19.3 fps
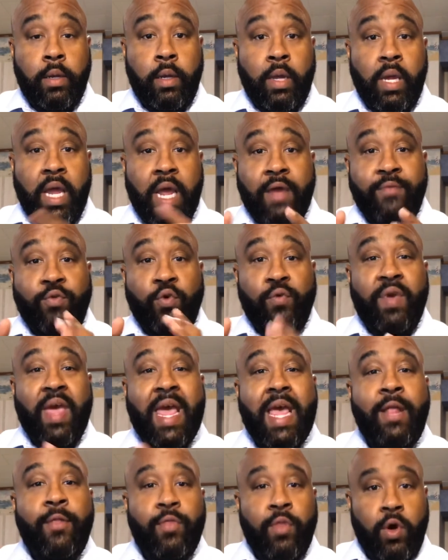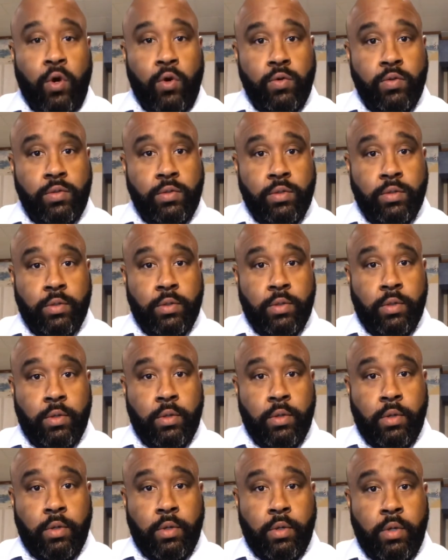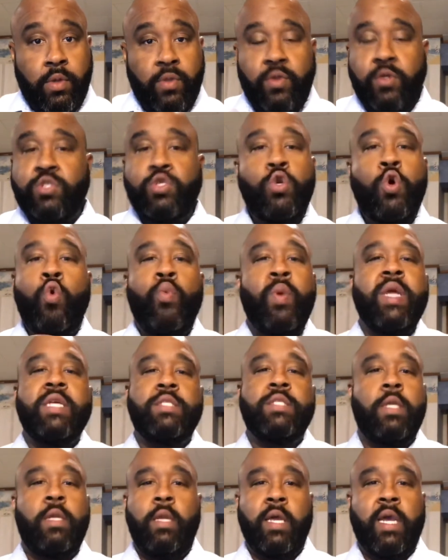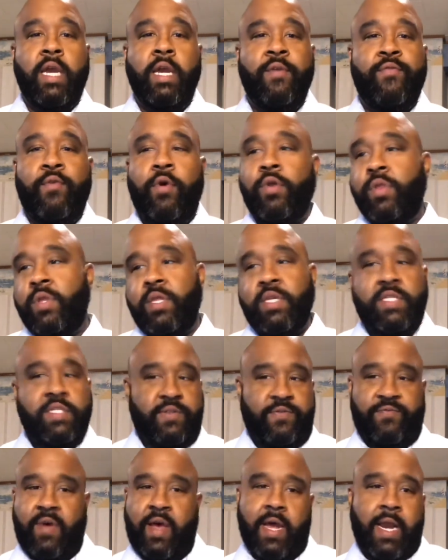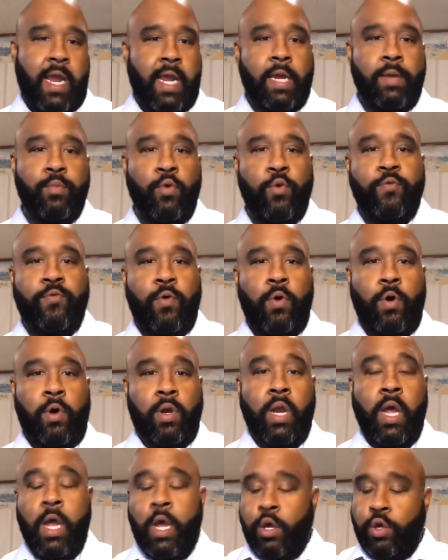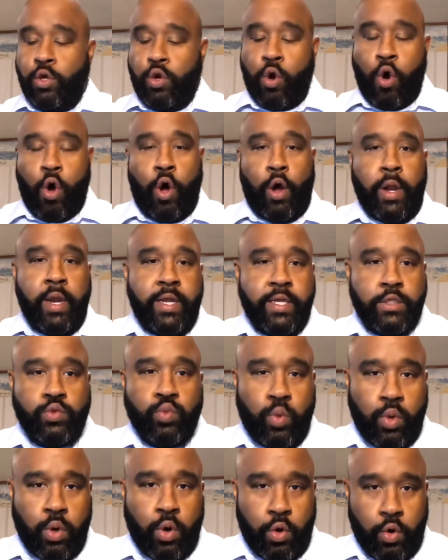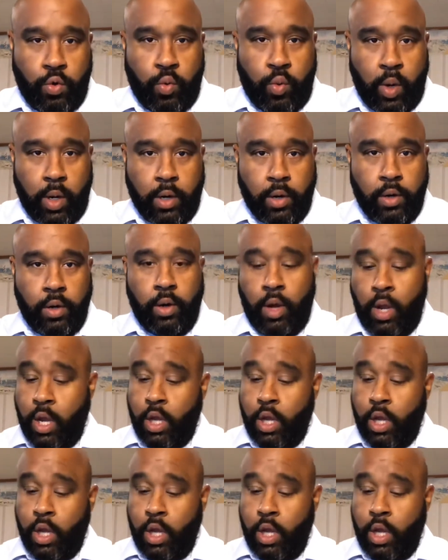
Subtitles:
If you hit those, there's no reason to look any further. This is fine. I can move on. Your audits will go quicker.